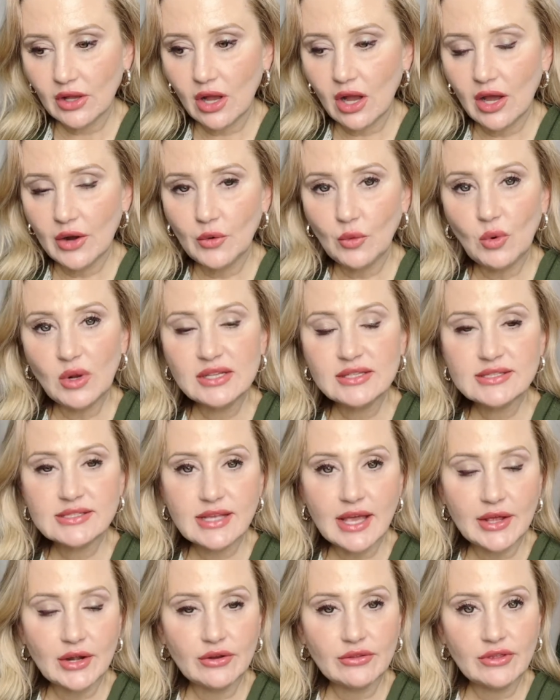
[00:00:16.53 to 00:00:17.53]
on one
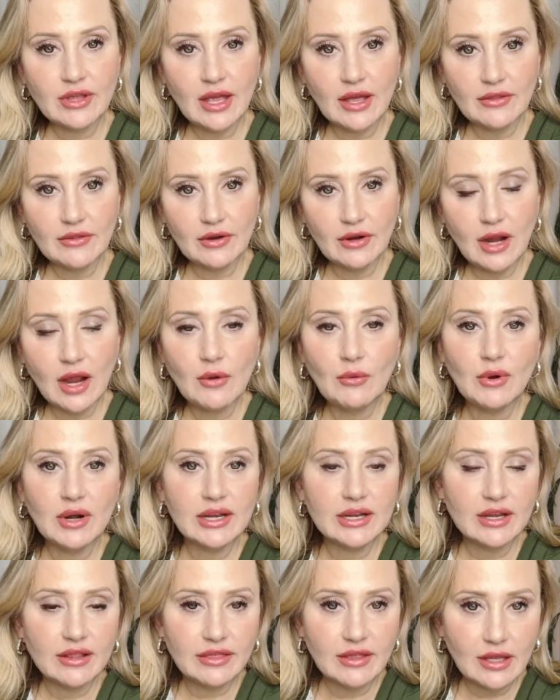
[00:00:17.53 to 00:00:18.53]
side or the other. I
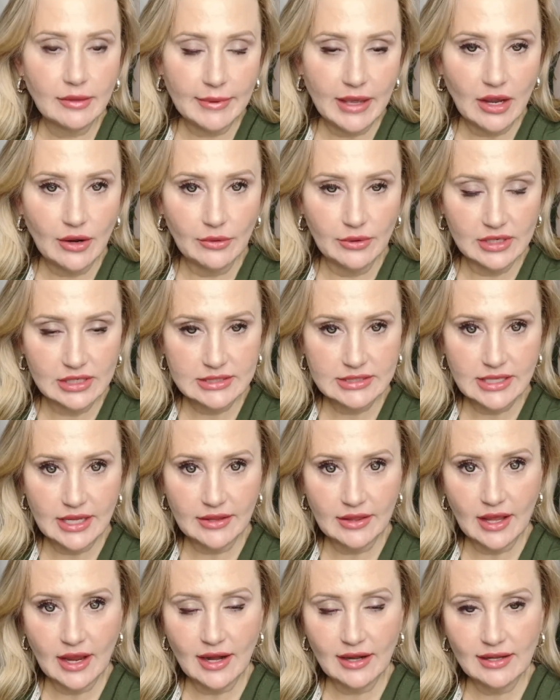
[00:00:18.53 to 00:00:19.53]
wanted to think about how I wanted to say
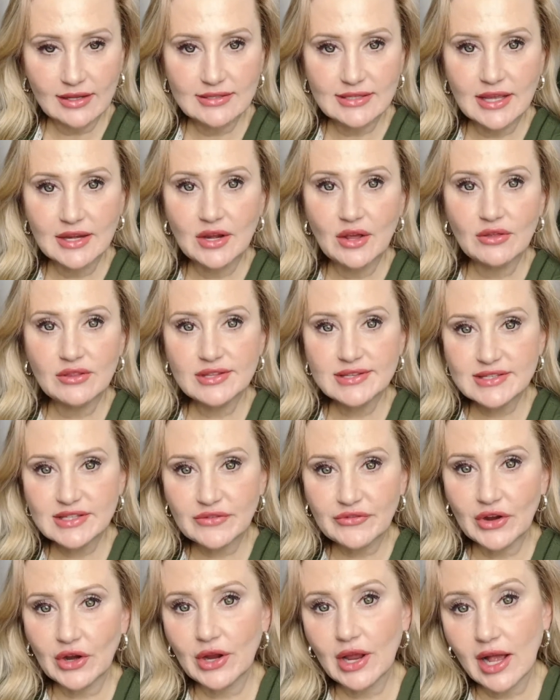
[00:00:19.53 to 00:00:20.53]
that because I know this is
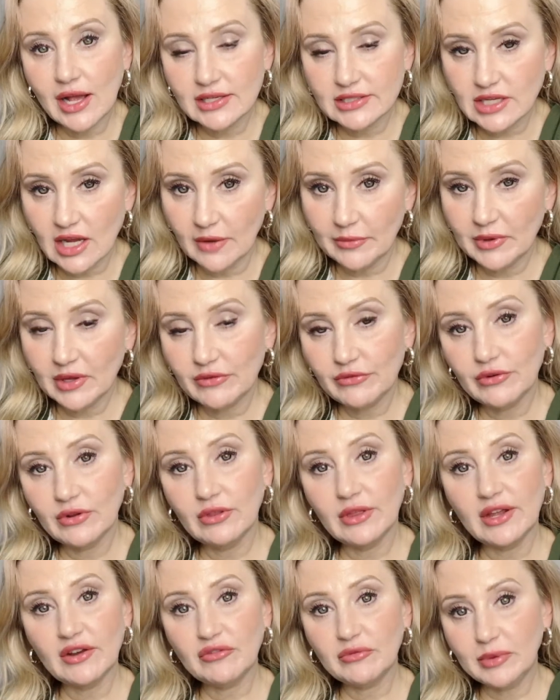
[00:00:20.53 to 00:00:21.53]
a very hot topic for a
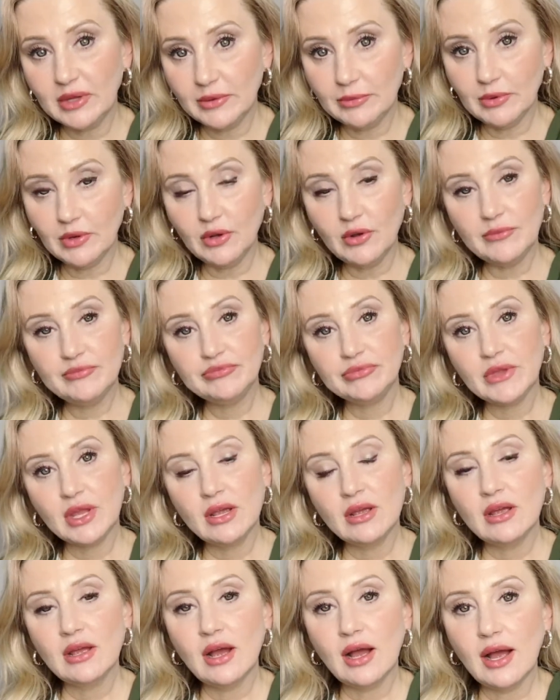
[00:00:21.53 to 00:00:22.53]
lot of people.
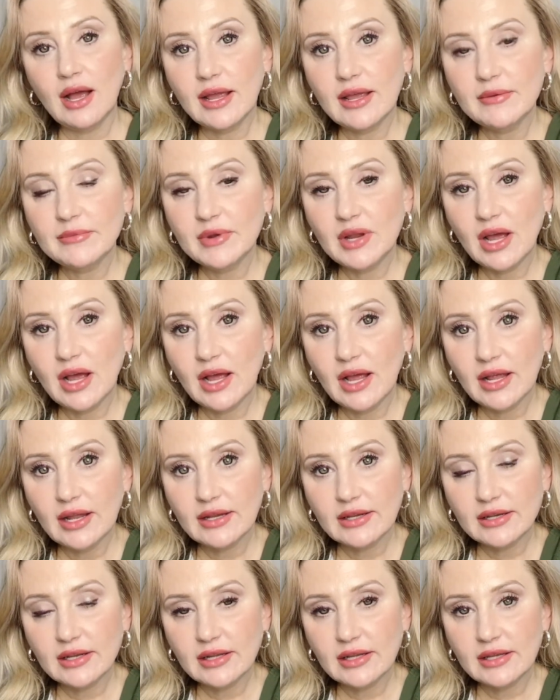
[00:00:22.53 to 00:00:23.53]
I am
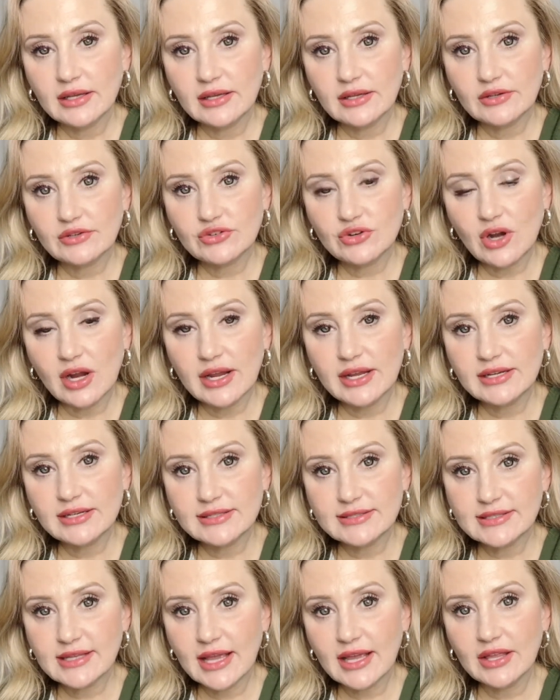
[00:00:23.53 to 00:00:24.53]
not trying
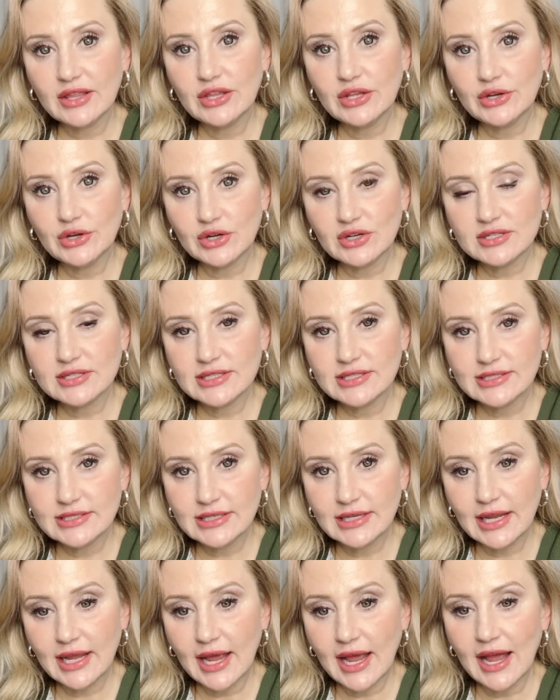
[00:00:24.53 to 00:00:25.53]
to say that nurses
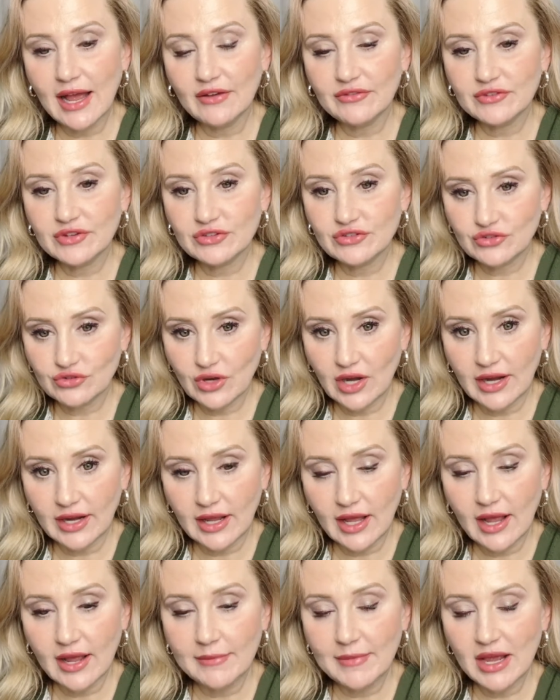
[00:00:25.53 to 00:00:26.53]
have to
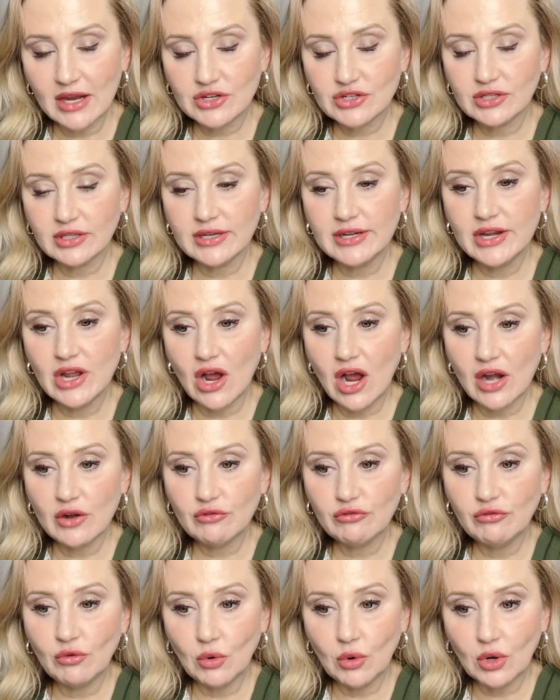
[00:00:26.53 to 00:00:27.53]
strike. I'm actually not
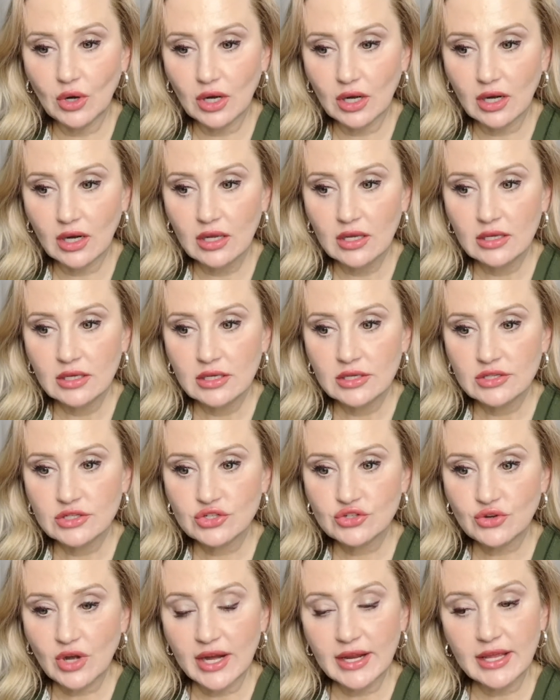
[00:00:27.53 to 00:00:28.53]
for
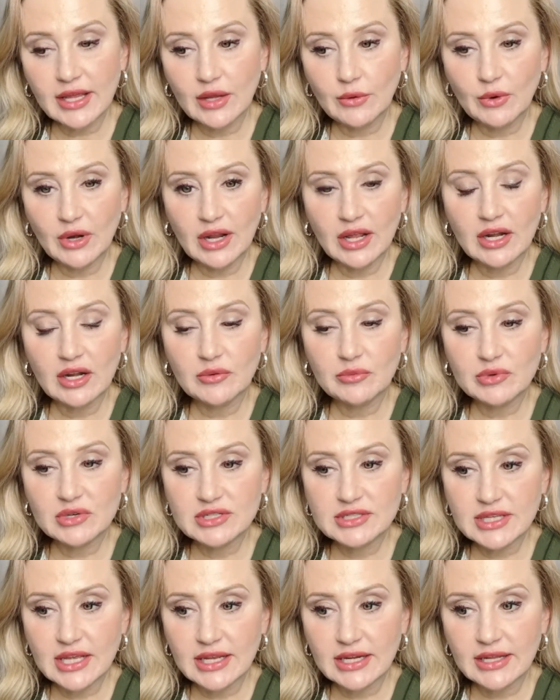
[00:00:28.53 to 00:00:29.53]
striking
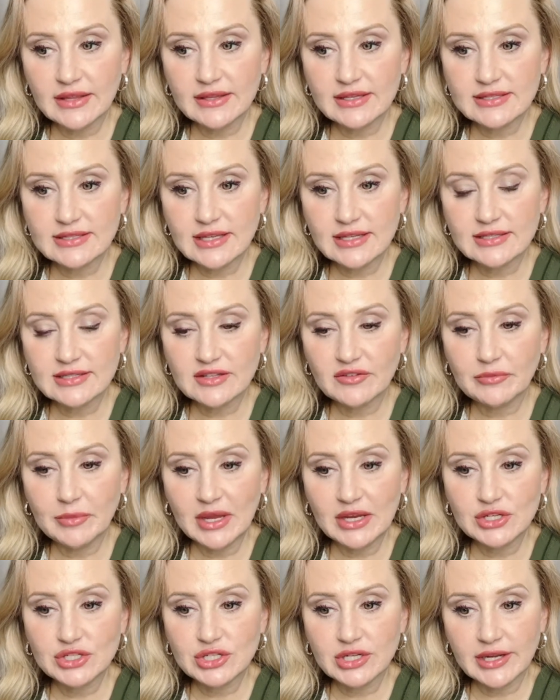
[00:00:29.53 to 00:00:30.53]
100% in the sense of
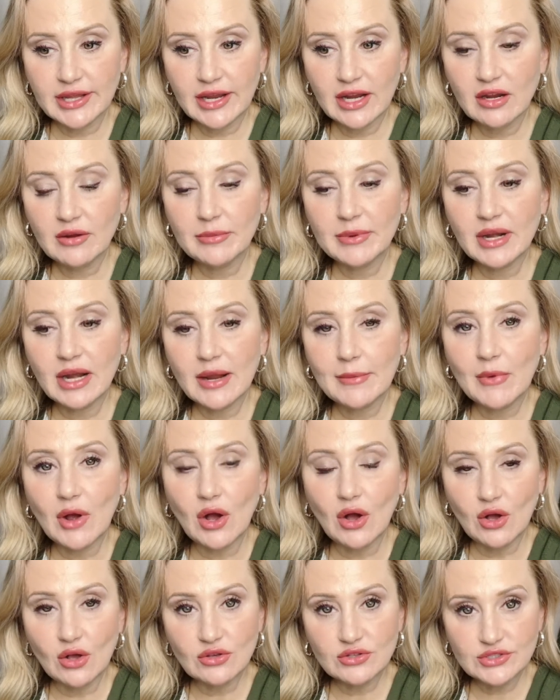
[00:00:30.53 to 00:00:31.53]
patient care, but I'm
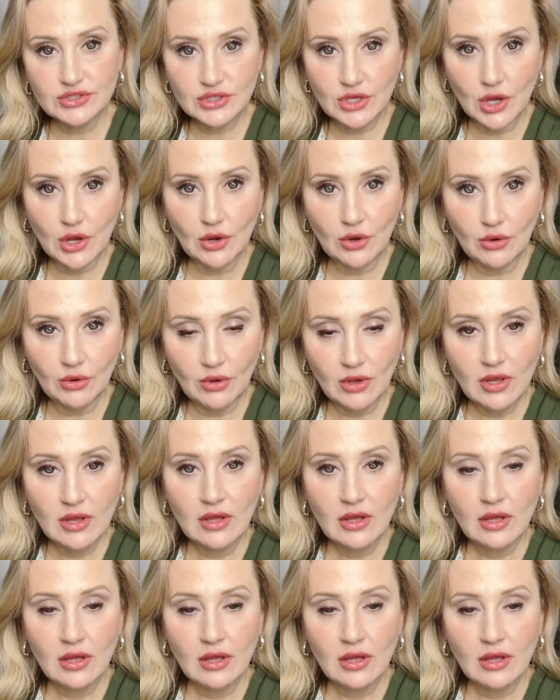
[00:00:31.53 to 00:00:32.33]
also